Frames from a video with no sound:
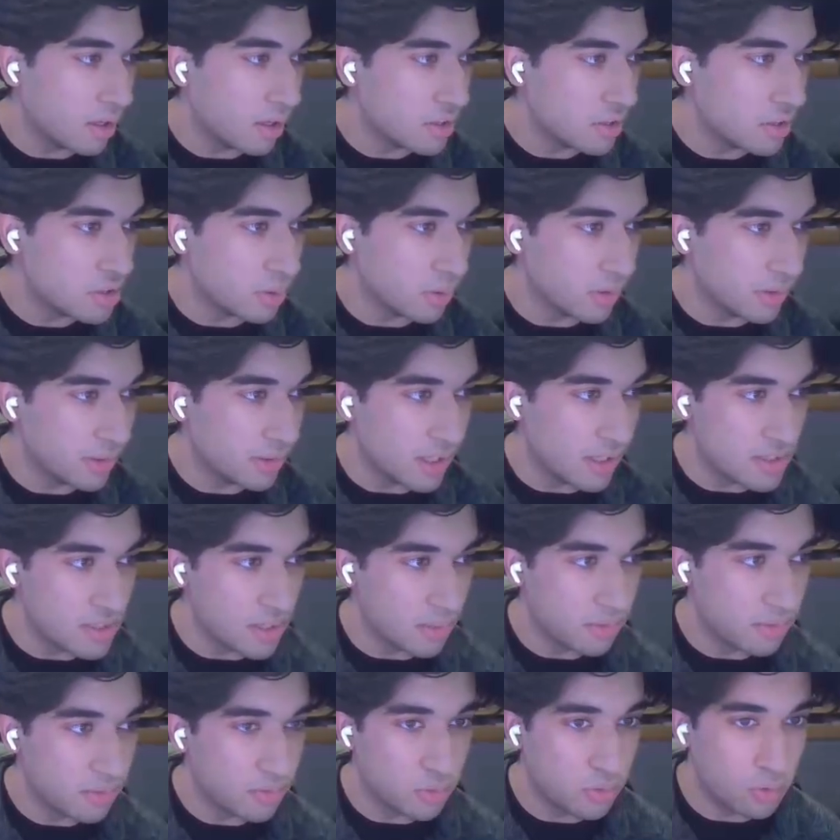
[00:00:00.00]
short
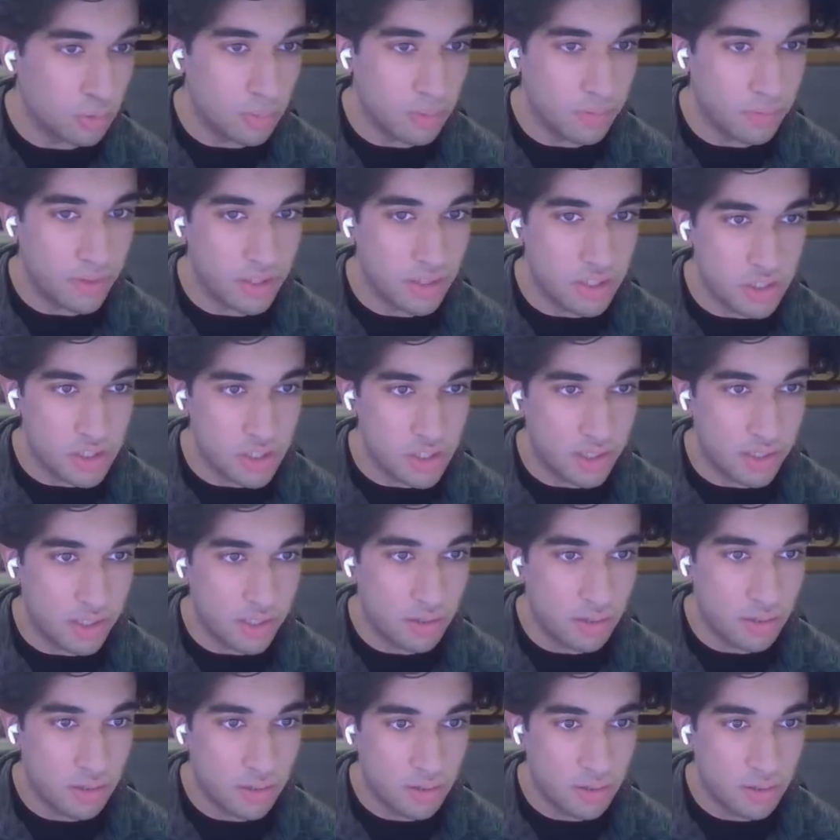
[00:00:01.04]
setups form eventually.